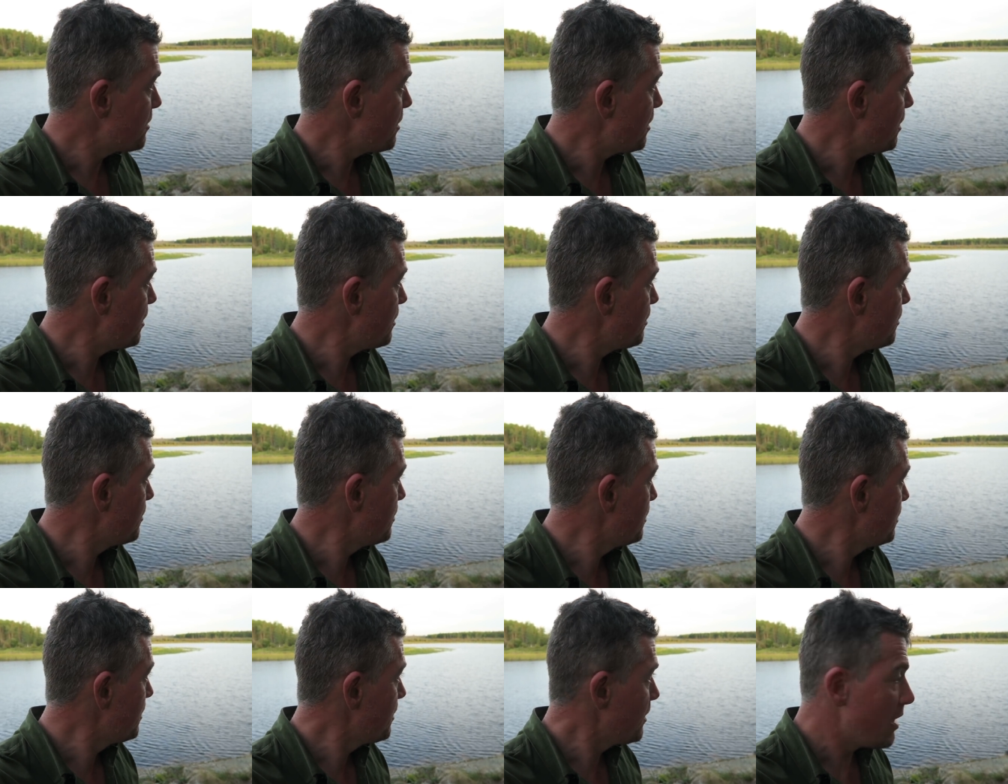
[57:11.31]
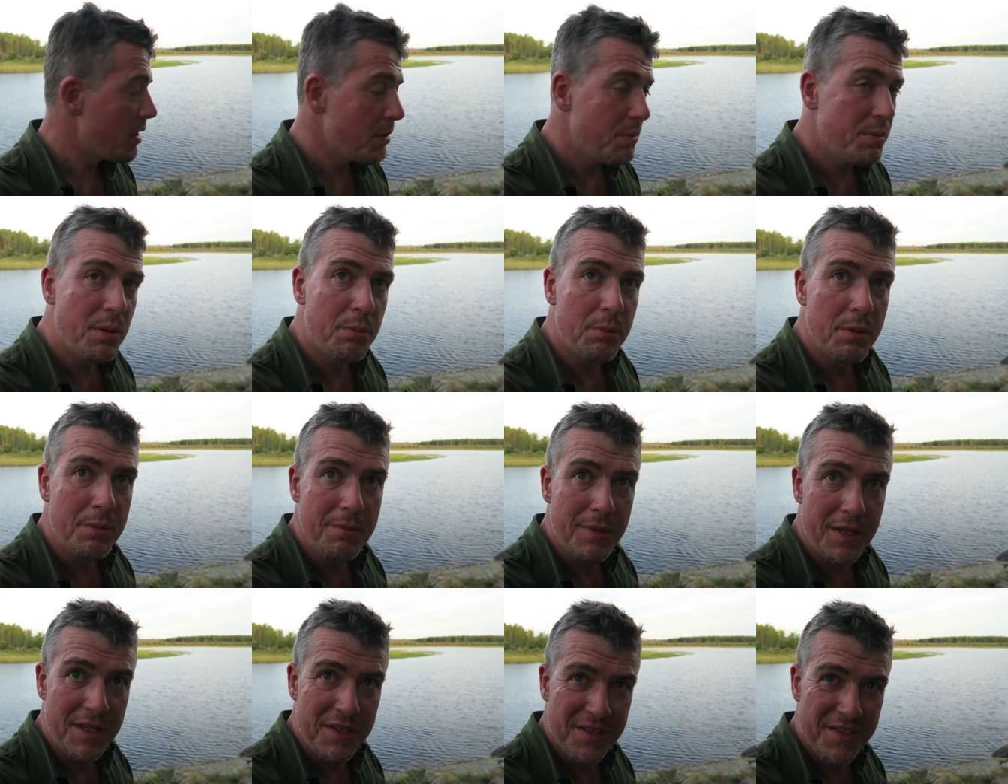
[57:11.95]
So that's
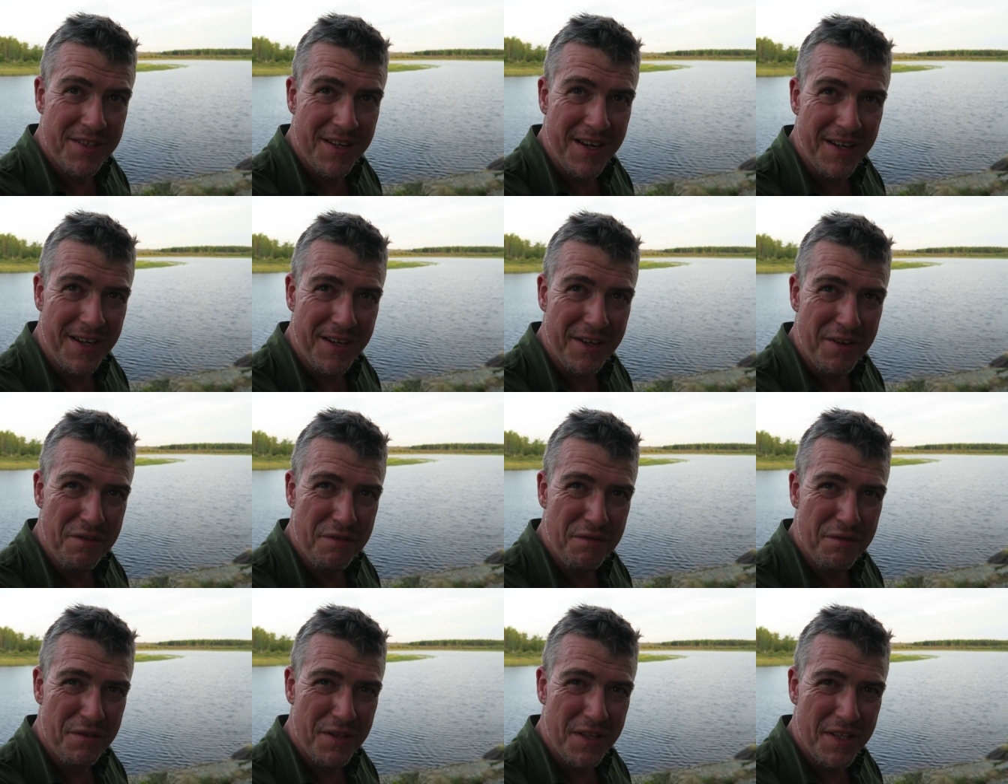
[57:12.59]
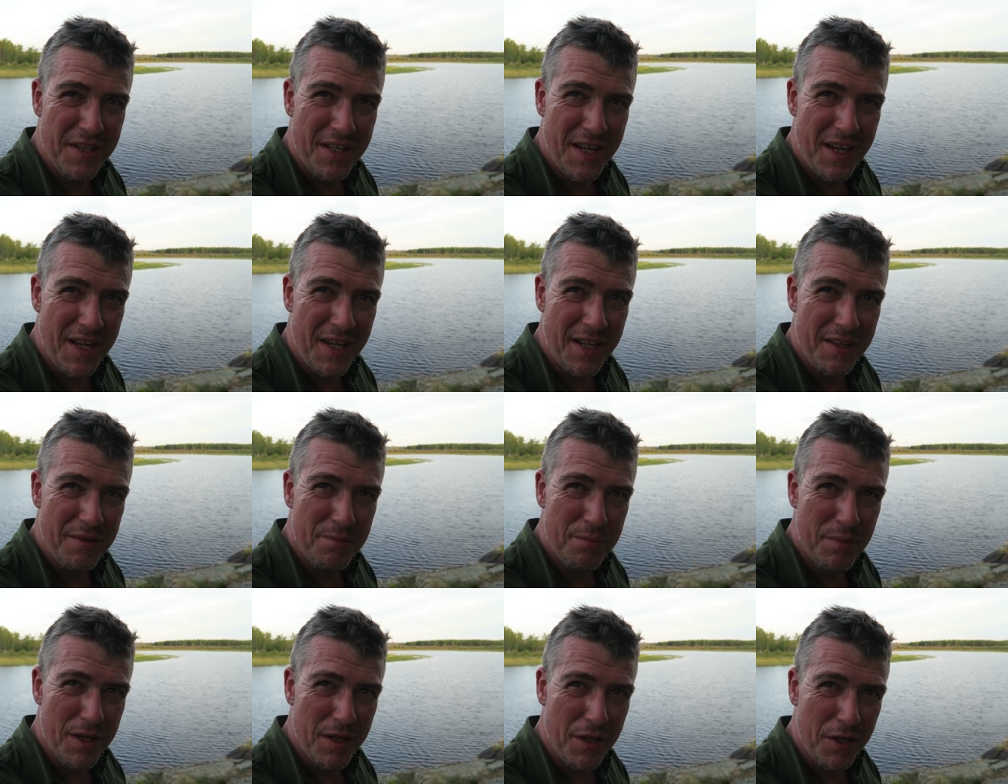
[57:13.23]
probably me signing off for the day.
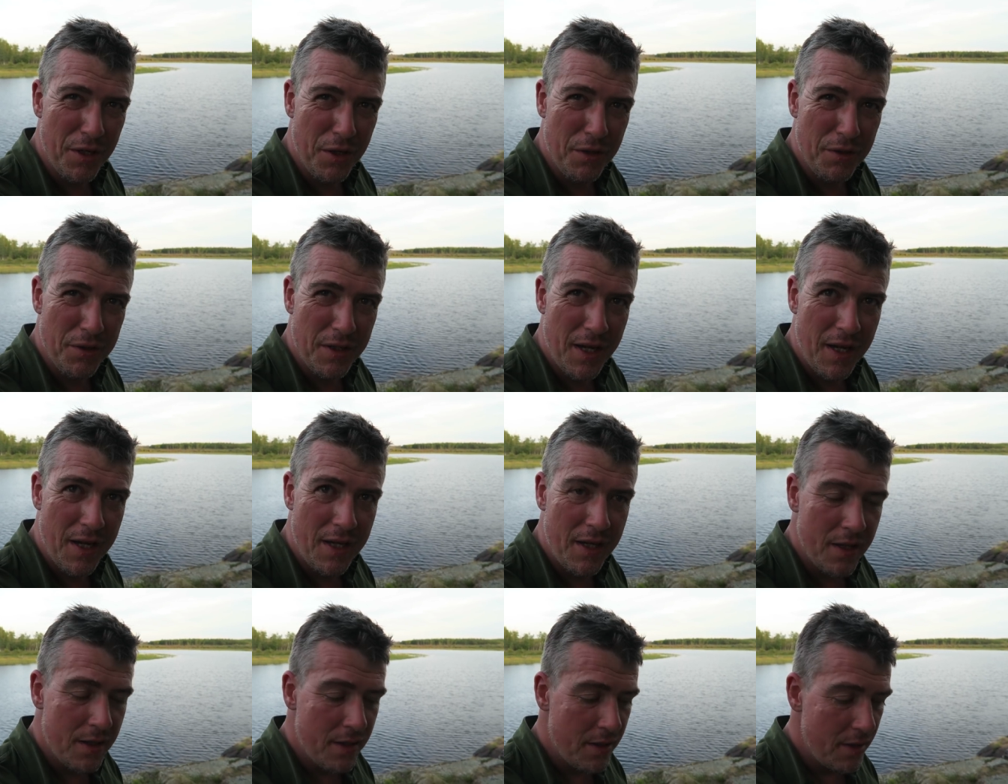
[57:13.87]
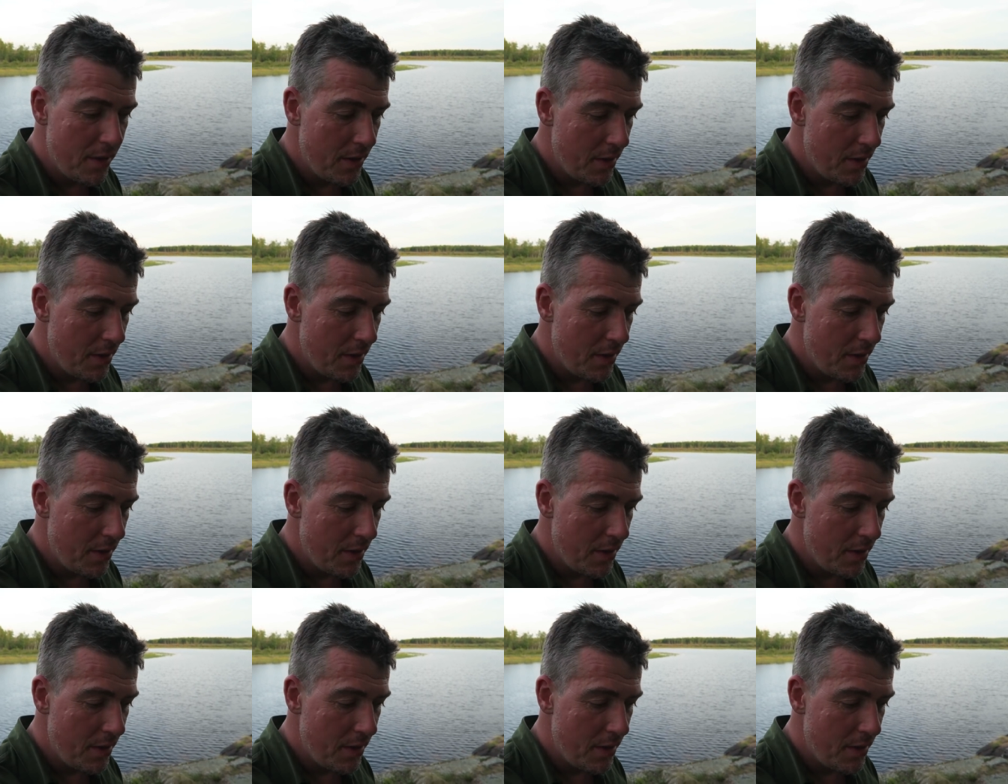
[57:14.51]
It's been a long day.